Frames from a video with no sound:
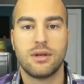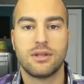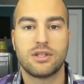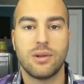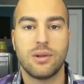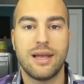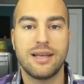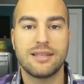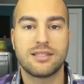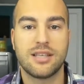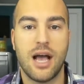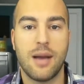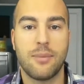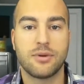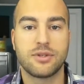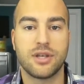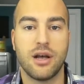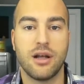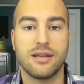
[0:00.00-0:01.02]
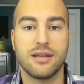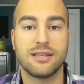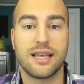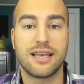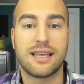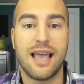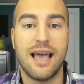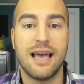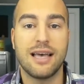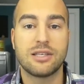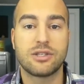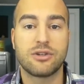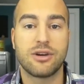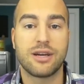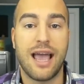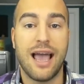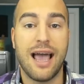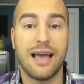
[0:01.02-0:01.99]
So, lansoprazole is a
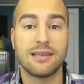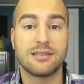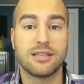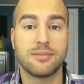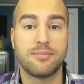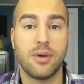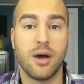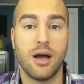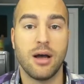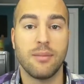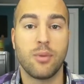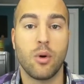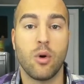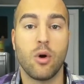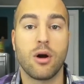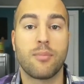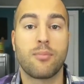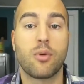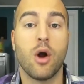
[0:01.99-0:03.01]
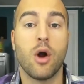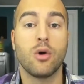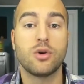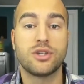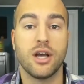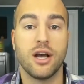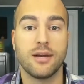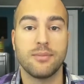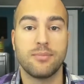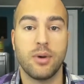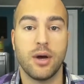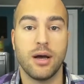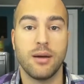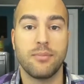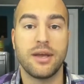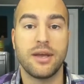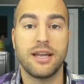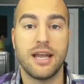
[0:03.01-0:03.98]
gastric acid pump or proton
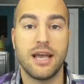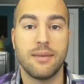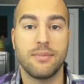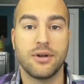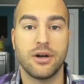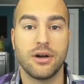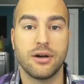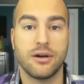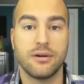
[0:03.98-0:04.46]
pump inhibitor.